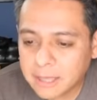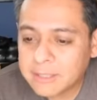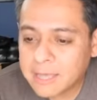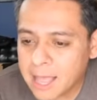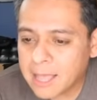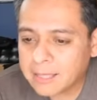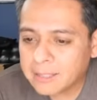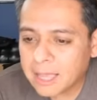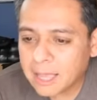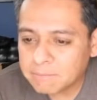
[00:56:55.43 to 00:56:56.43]
Yeah,
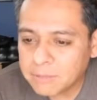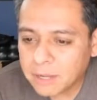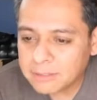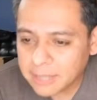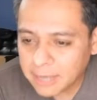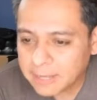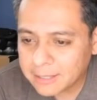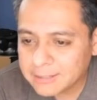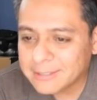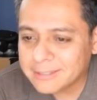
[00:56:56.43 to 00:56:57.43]

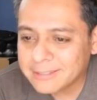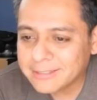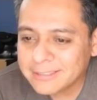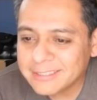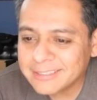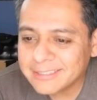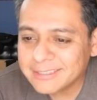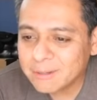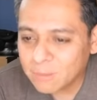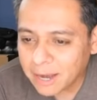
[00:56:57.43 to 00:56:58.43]
it's
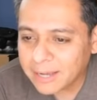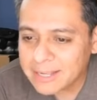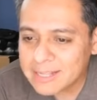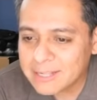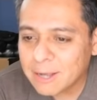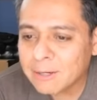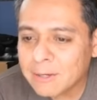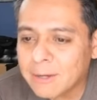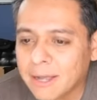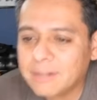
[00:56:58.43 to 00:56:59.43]
why it's so
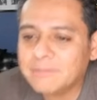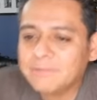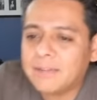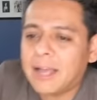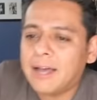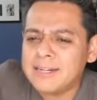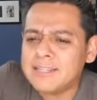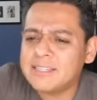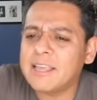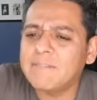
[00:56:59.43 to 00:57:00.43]
low.
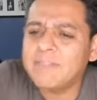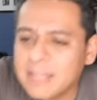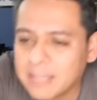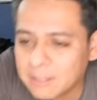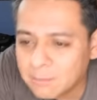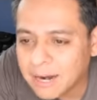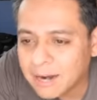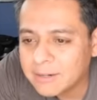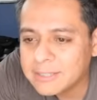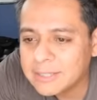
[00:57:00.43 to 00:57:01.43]
170 kilowatt
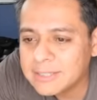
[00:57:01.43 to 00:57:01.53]
hours at